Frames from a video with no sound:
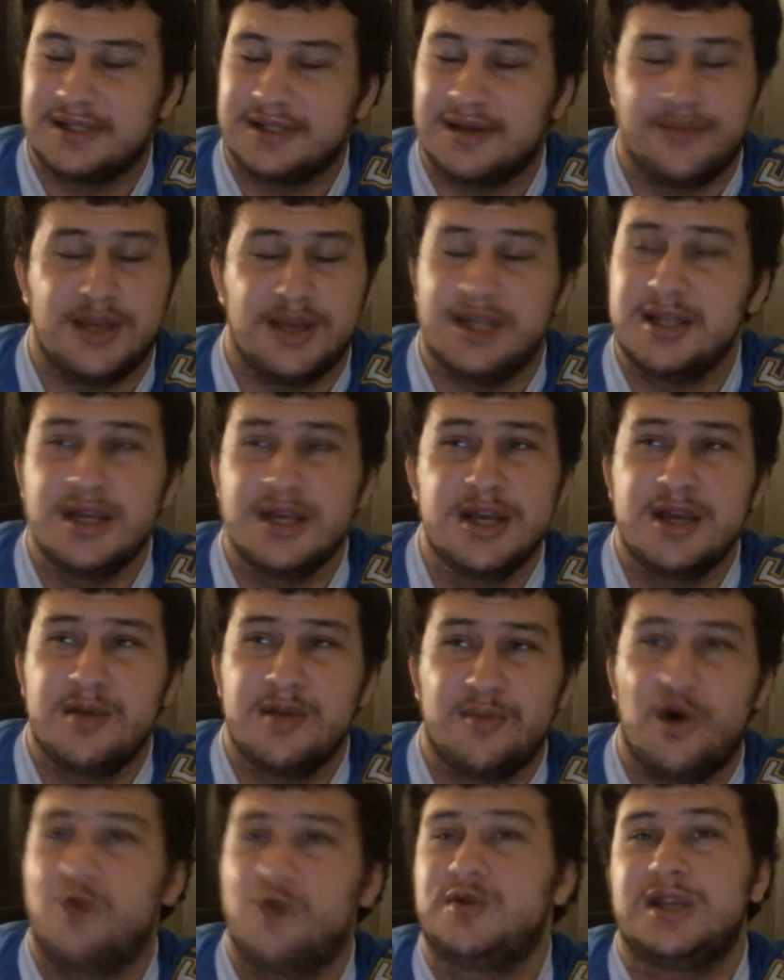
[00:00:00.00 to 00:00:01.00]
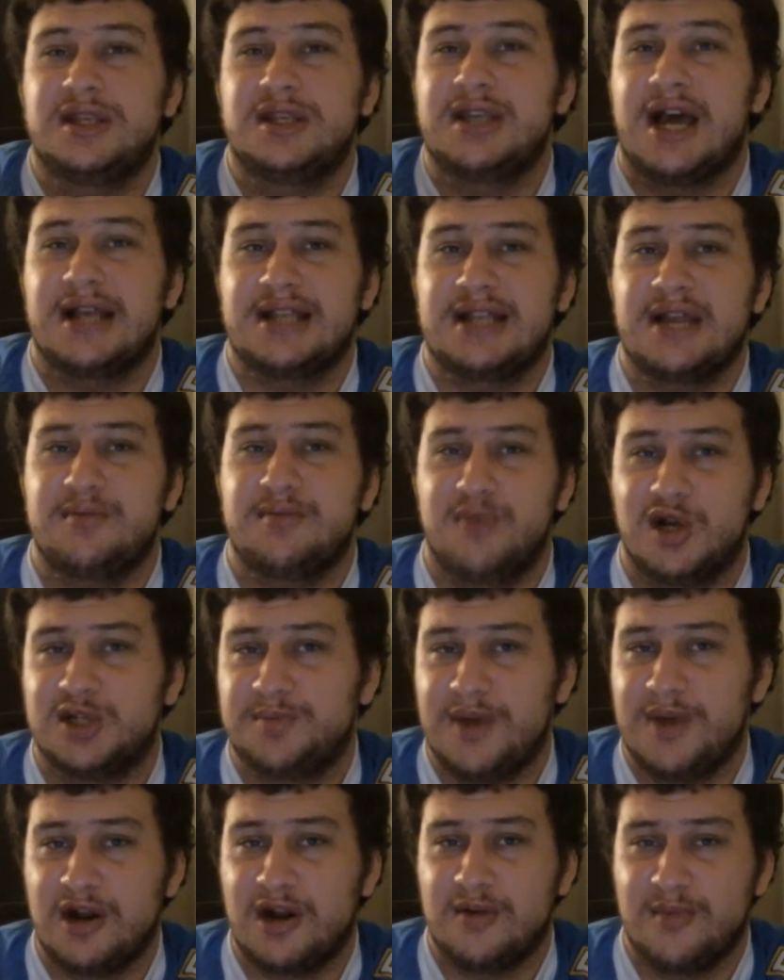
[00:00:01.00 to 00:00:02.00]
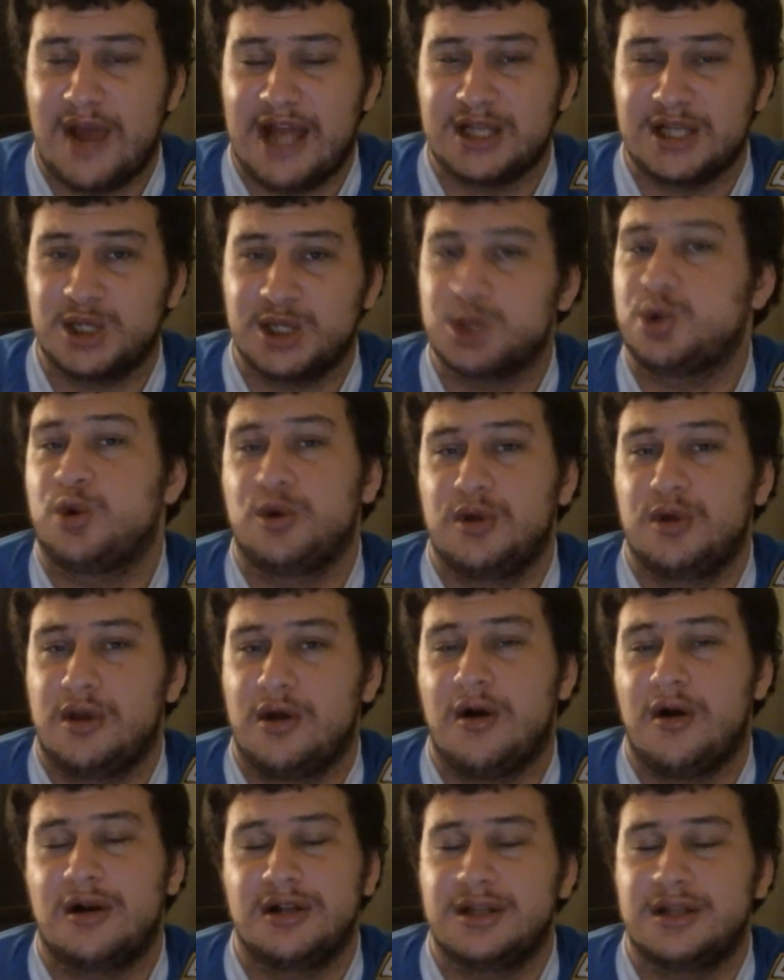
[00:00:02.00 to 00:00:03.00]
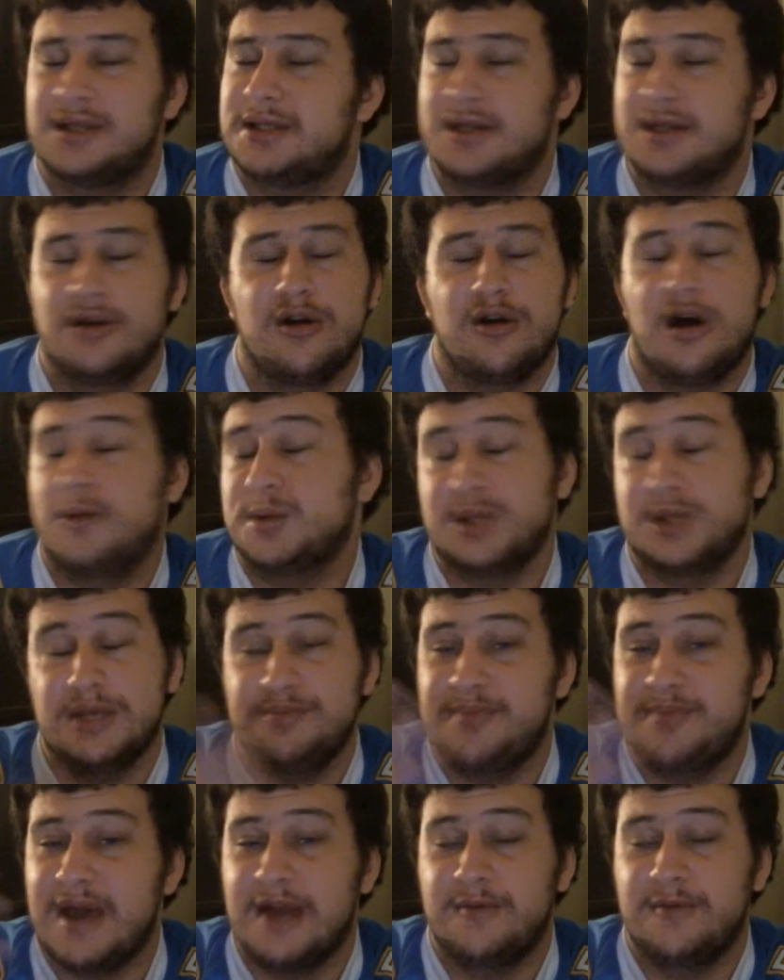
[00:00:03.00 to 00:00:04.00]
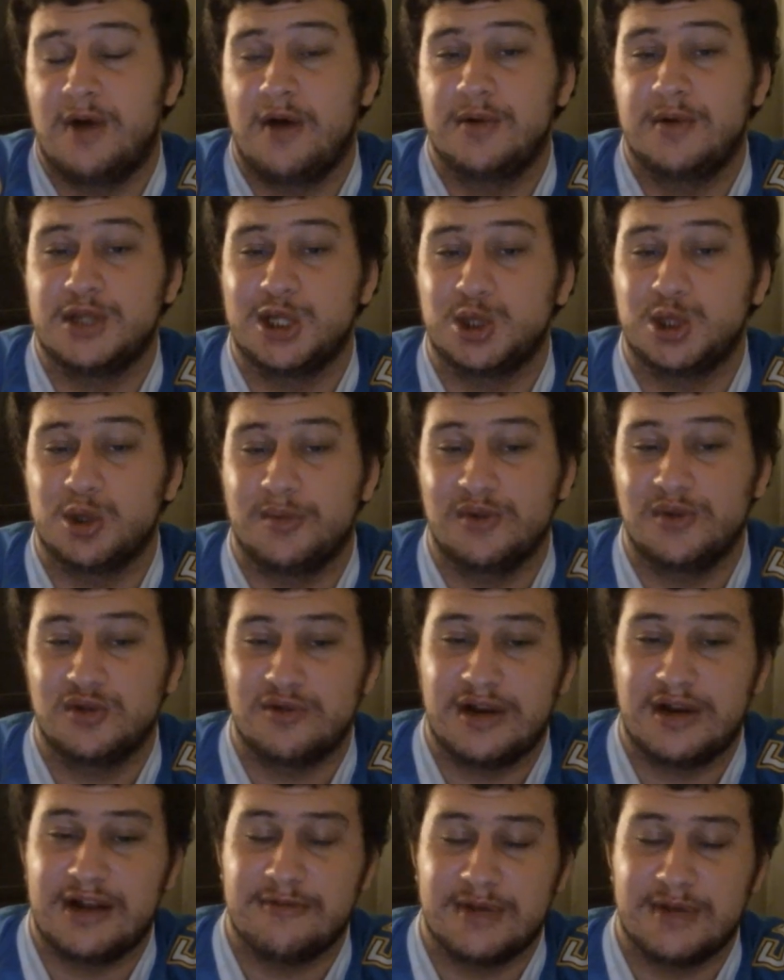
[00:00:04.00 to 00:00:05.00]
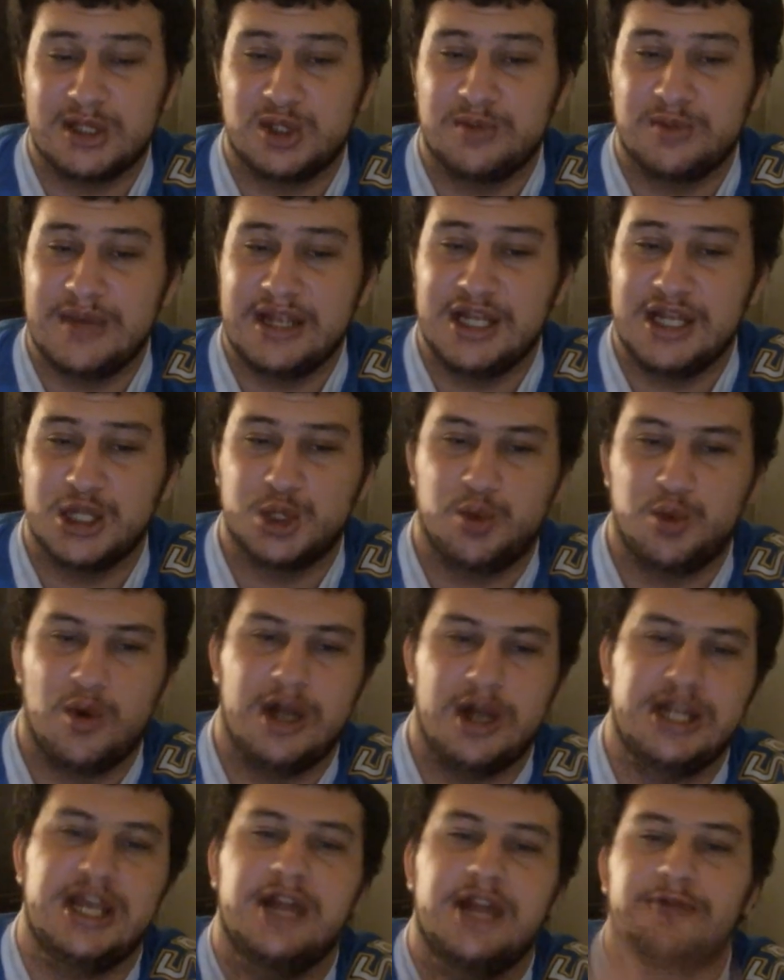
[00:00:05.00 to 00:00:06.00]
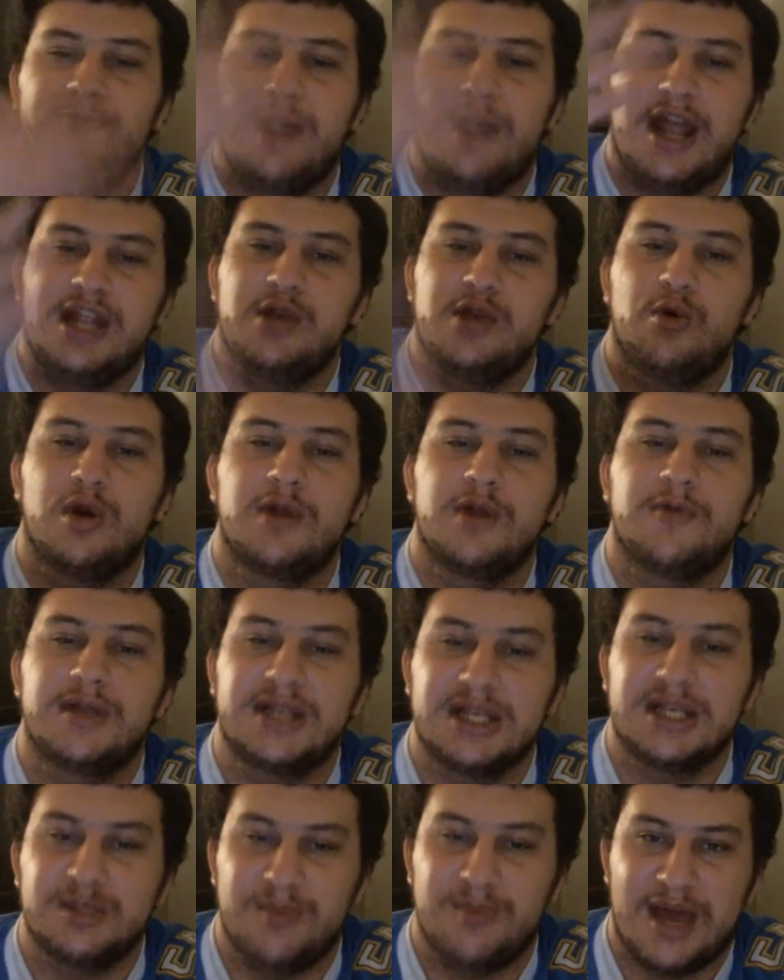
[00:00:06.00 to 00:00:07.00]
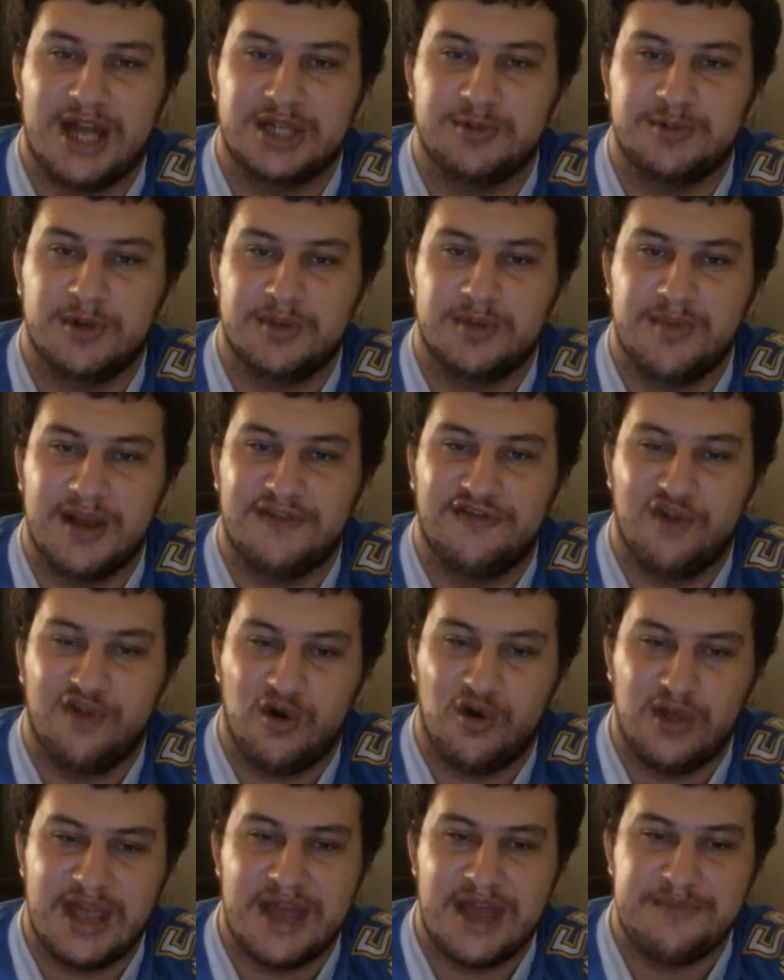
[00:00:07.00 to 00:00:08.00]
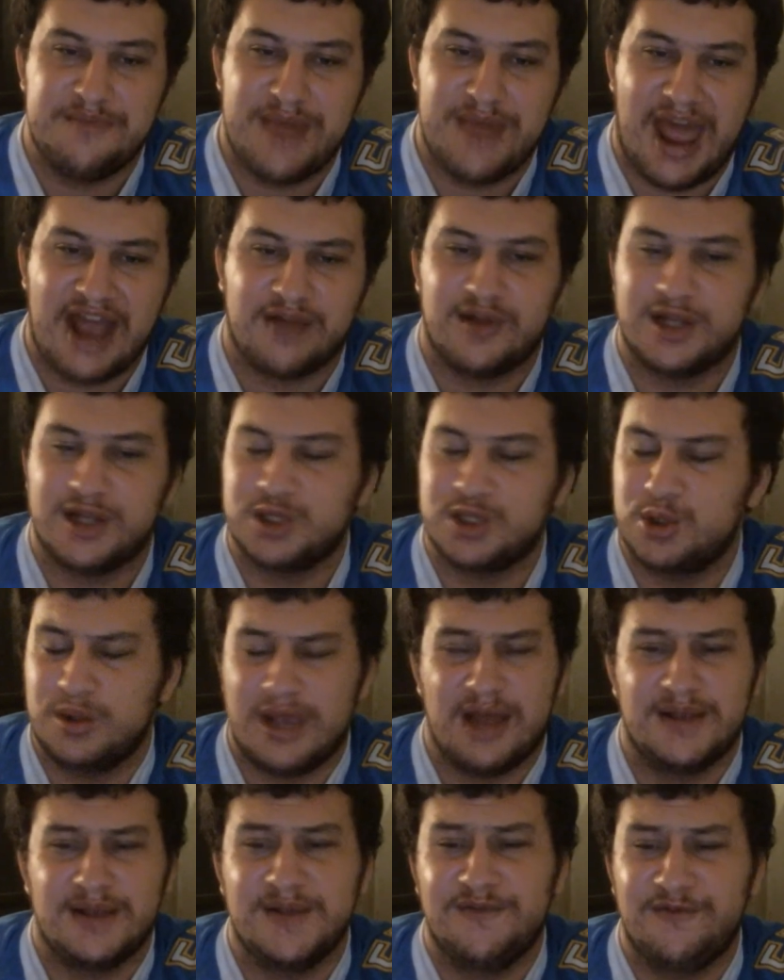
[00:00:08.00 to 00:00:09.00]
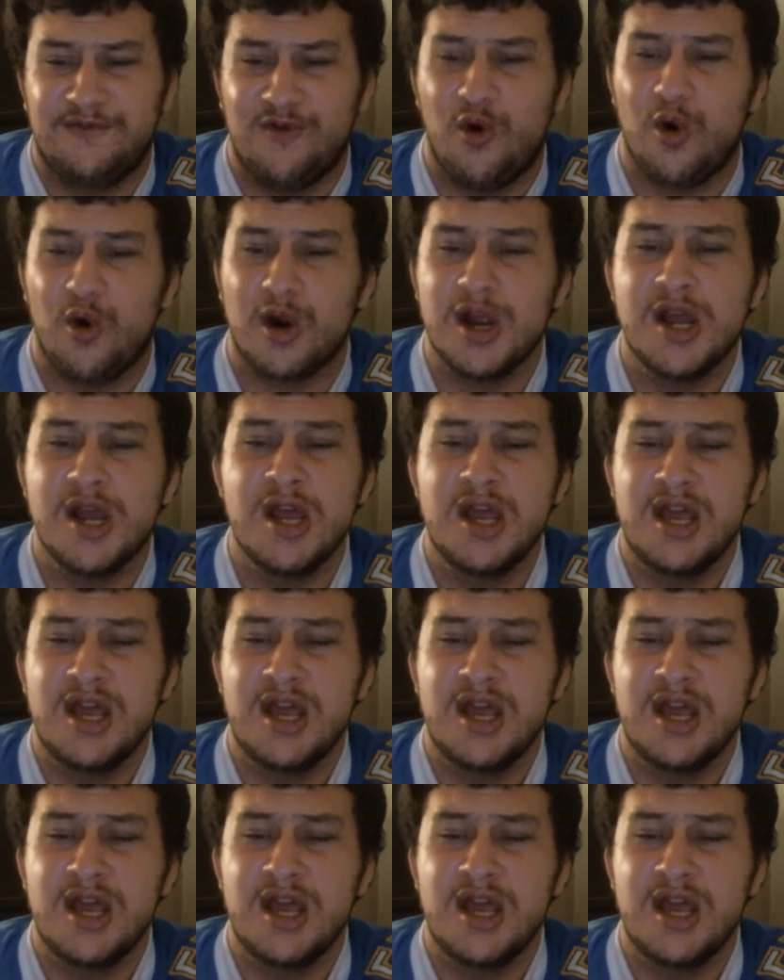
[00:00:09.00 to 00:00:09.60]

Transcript: I mean, both these guys had much better matches earlier on in this year. Obviously, Benoit with the triple threat at WrestleMania 20 and Randy Orton with his match with Mick Foley at Backlash 2004.